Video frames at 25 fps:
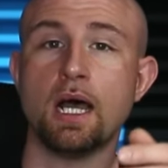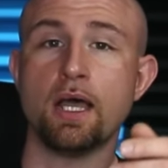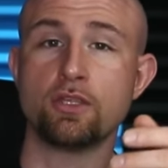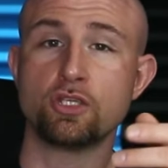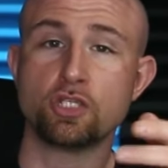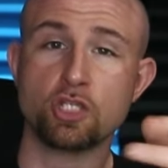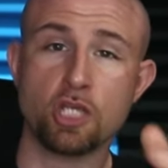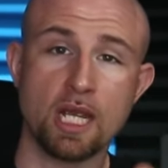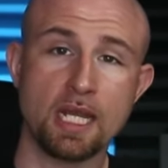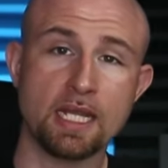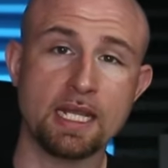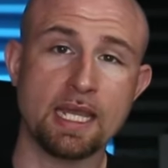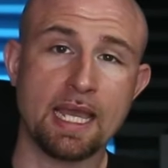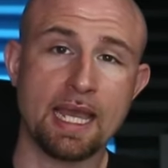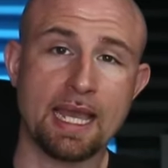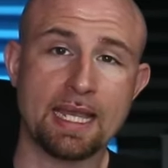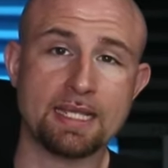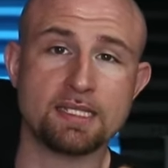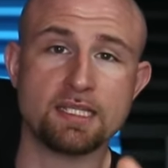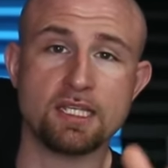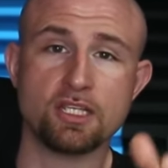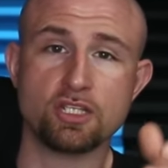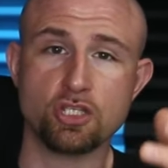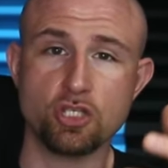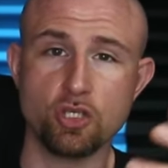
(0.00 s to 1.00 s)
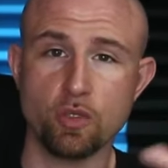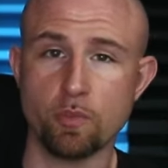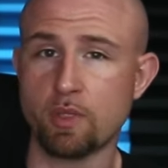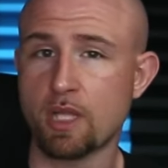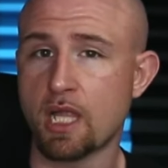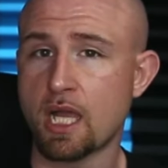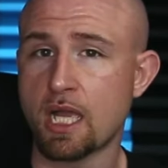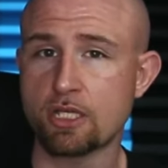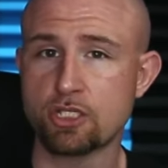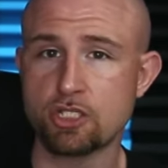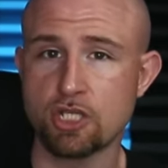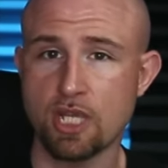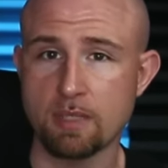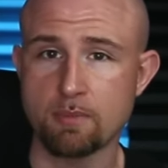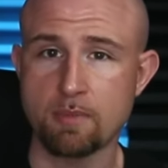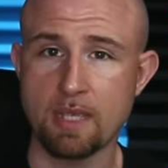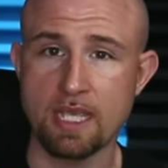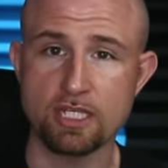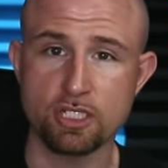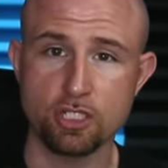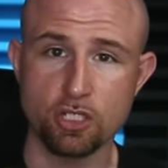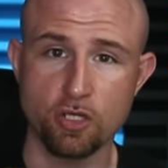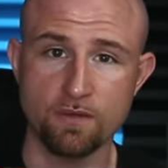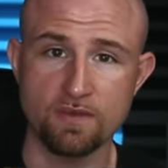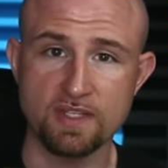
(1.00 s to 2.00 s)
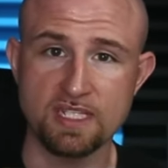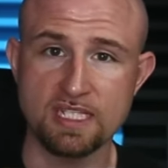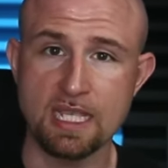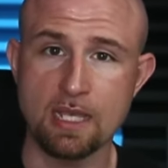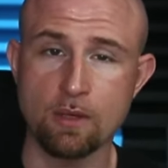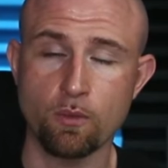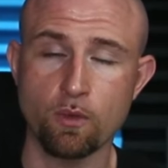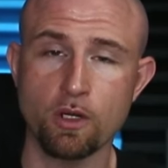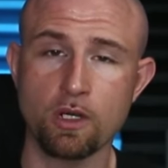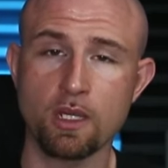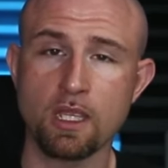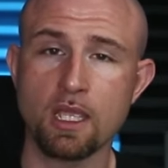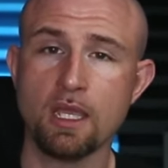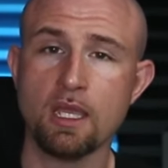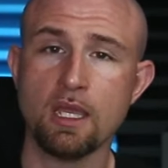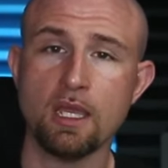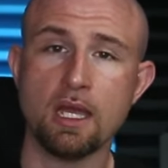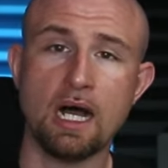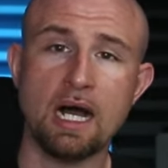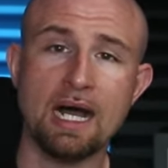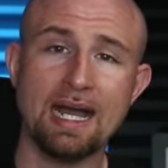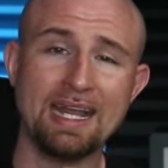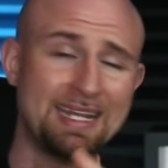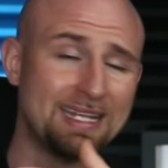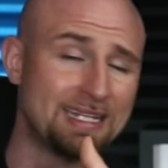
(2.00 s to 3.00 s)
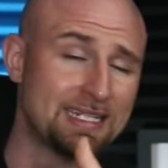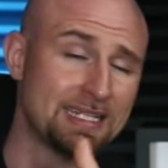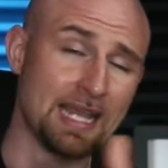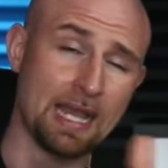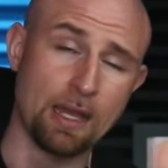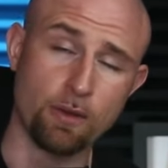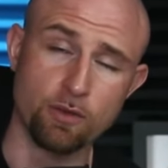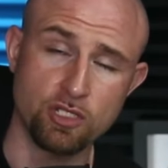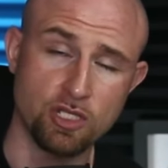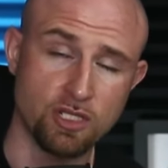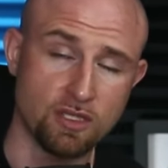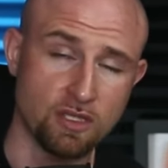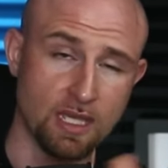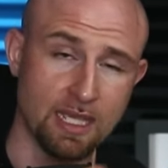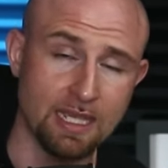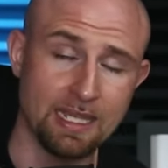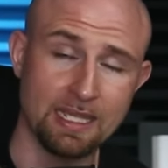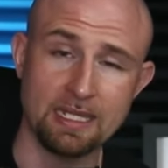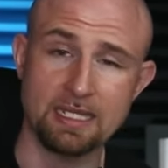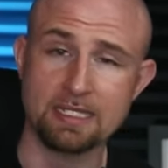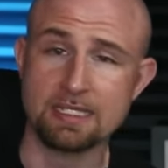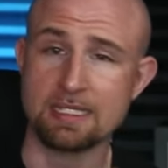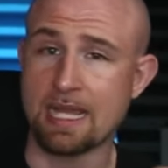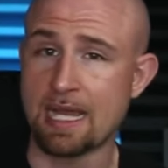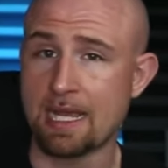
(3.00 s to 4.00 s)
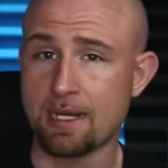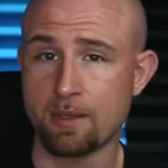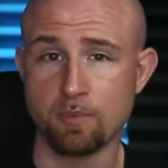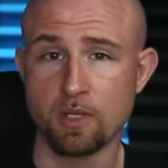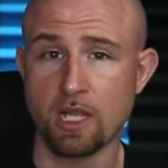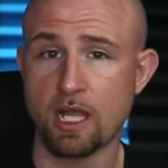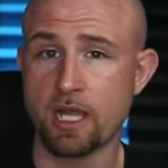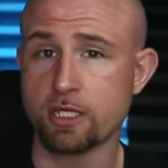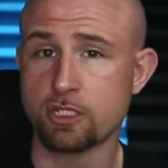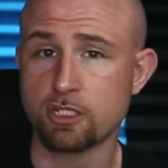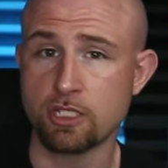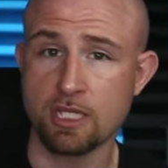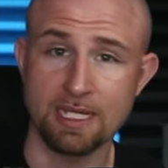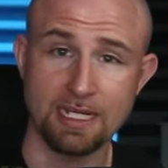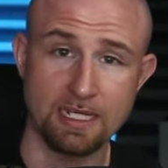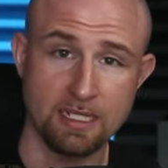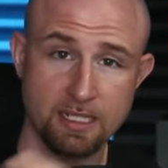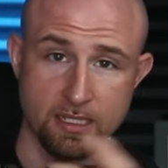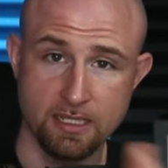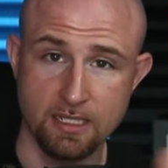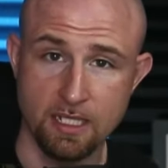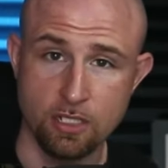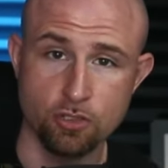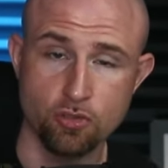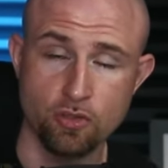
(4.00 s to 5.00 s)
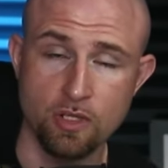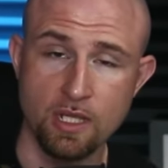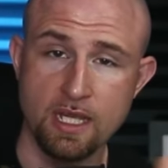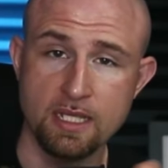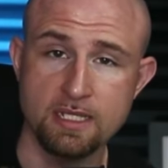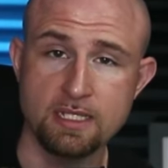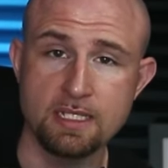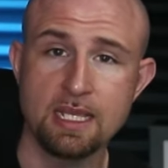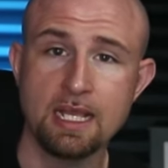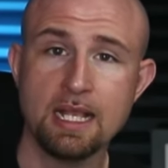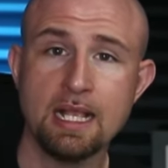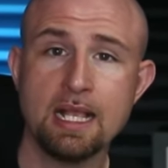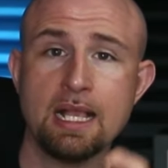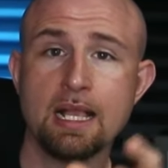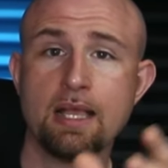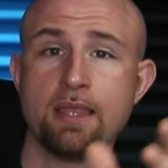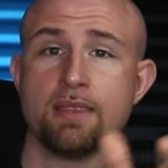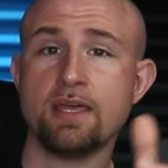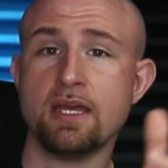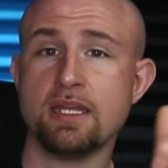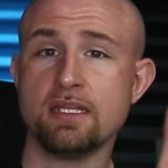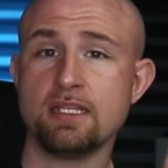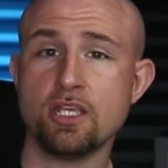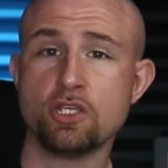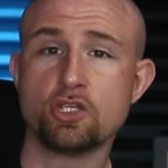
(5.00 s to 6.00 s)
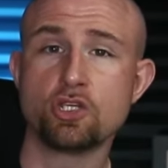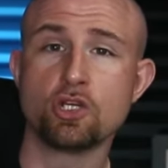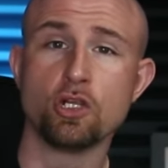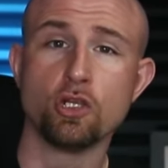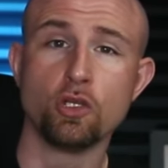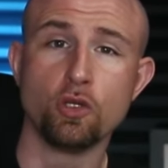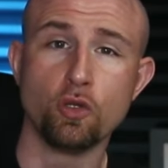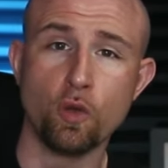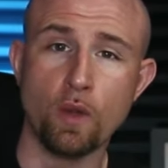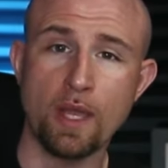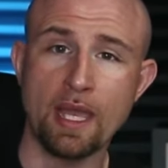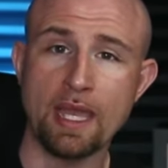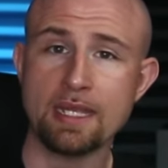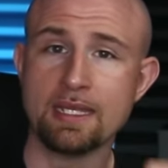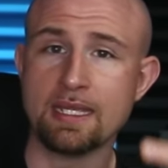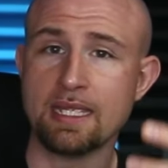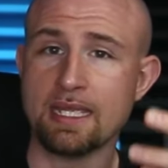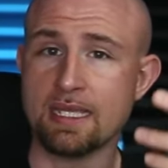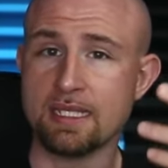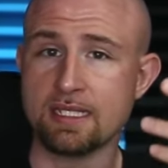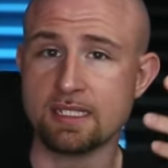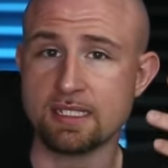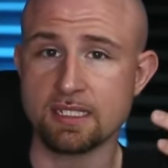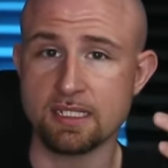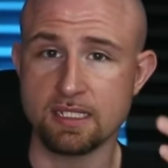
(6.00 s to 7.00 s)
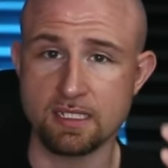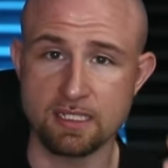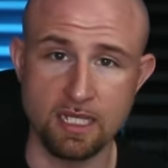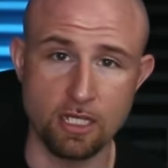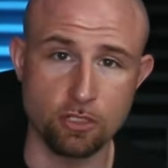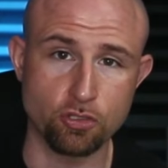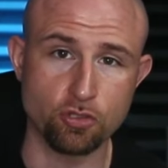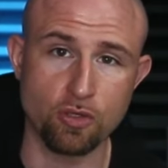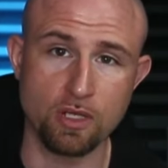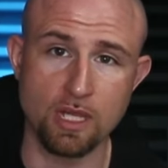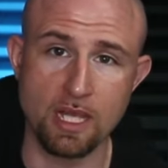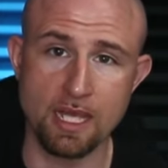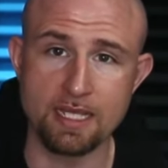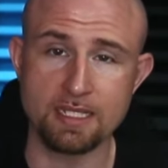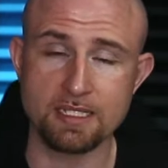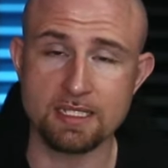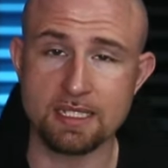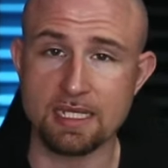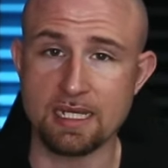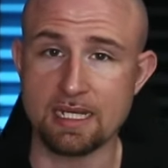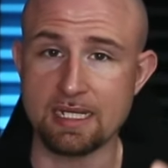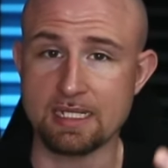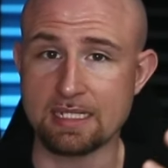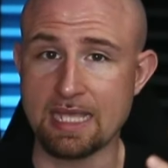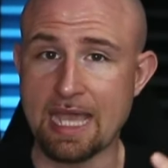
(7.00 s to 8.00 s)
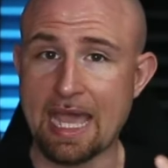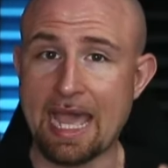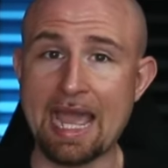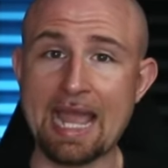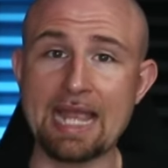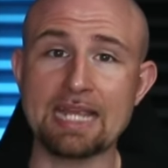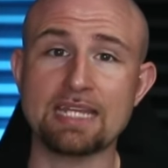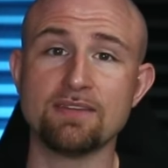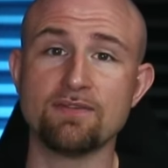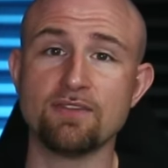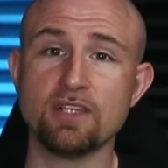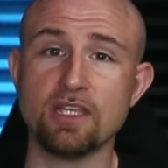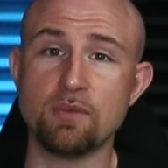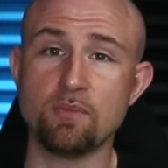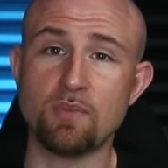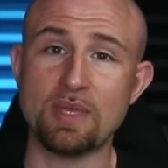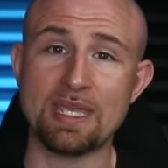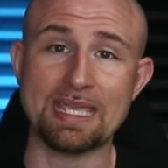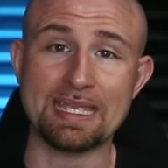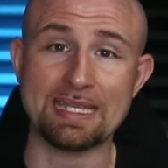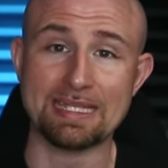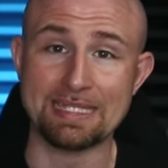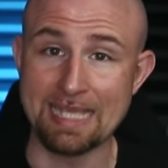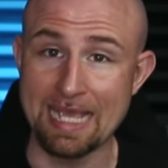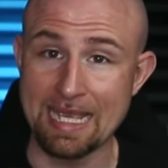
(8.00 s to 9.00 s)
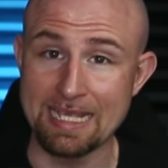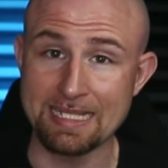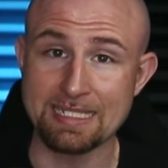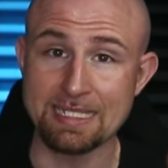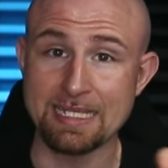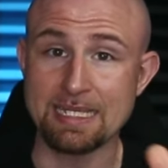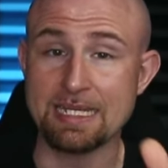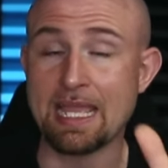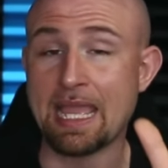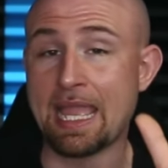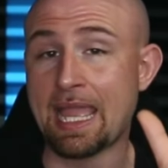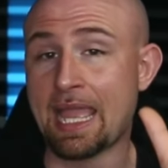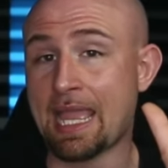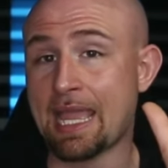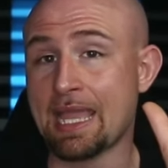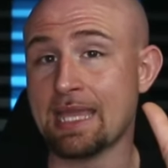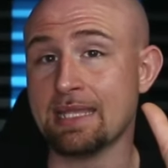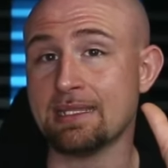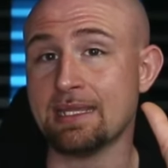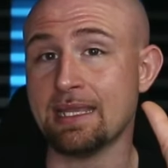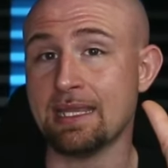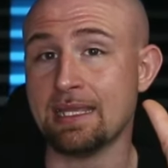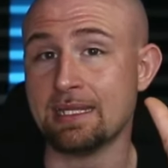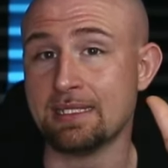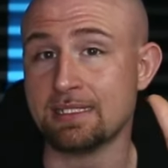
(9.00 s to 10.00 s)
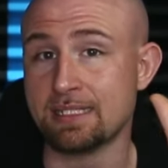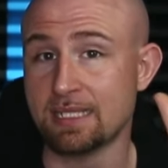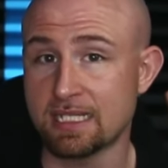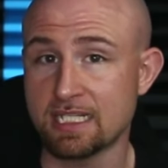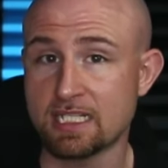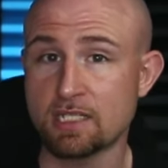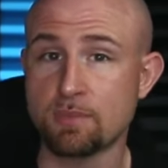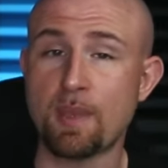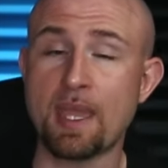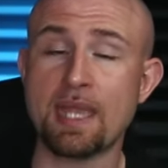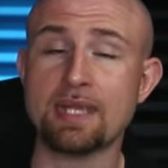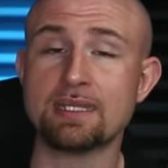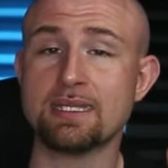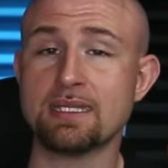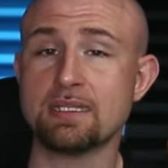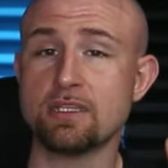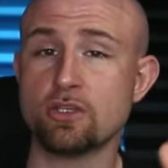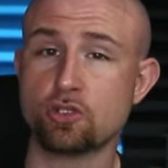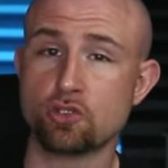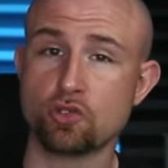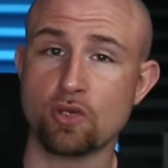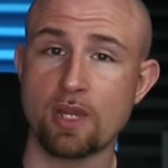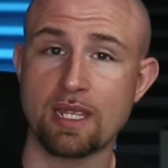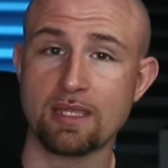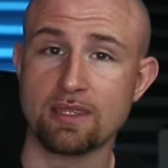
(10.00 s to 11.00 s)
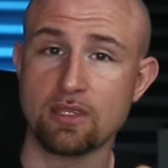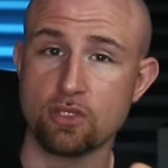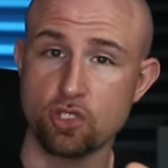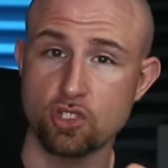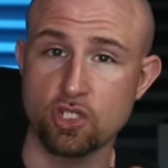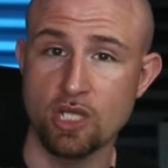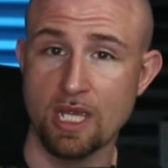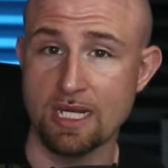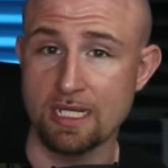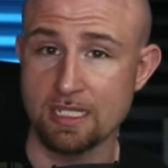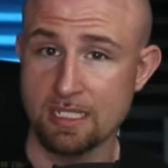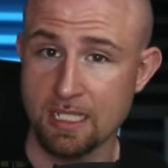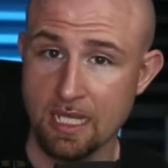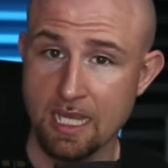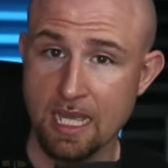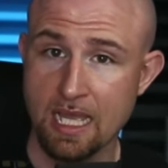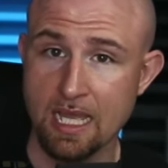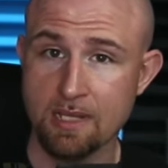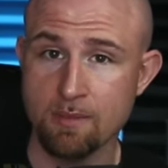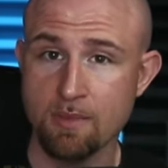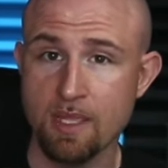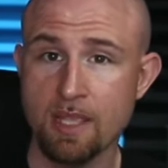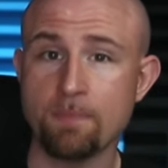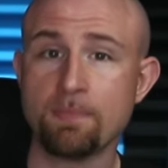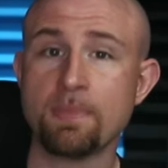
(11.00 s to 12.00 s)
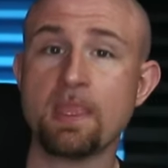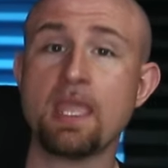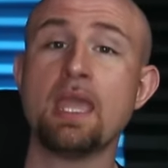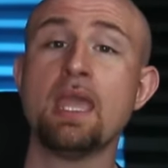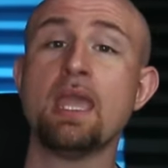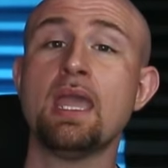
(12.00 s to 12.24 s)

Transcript: China has this new blockchain-based service network. It is not what you think. It is not a blockchain. It is centralized. The digital yuan is centralized. It is actively being tested, and it is expected to strengthen China's economy.